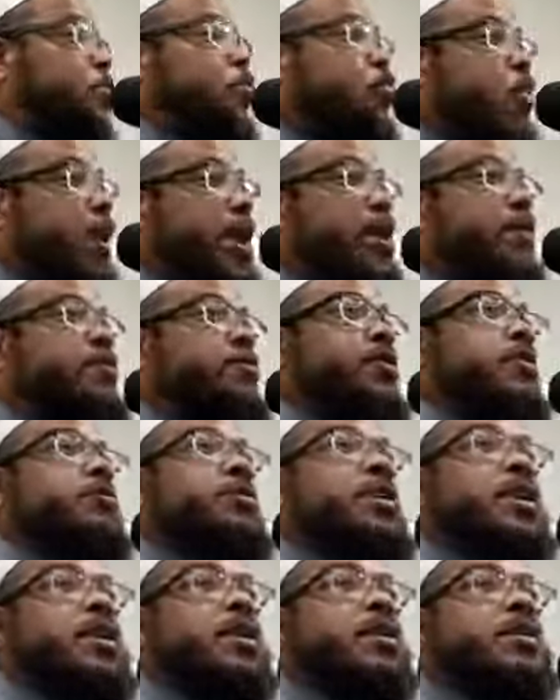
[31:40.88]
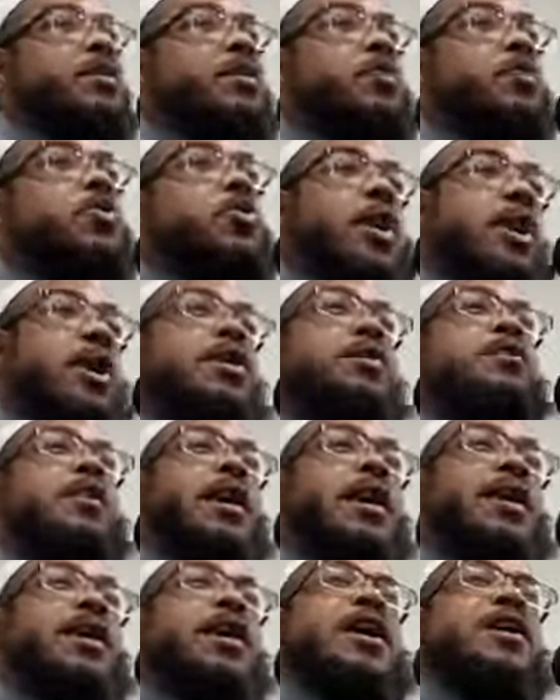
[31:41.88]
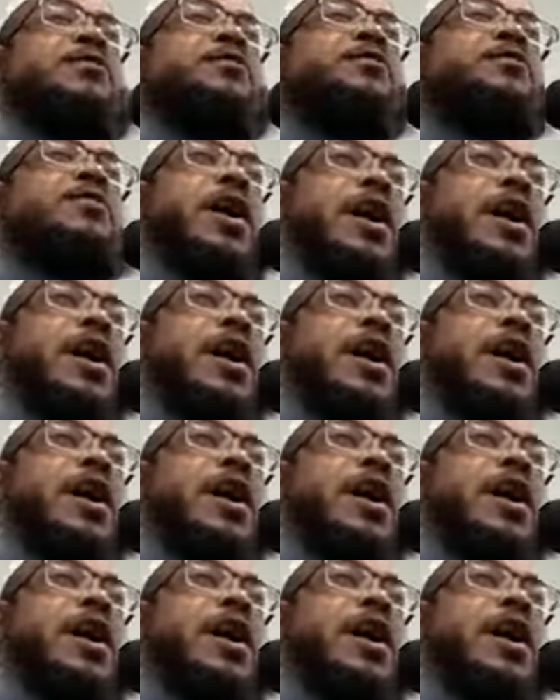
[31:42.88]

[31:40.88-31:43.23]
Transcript: Wait for me, you hear that I, gave,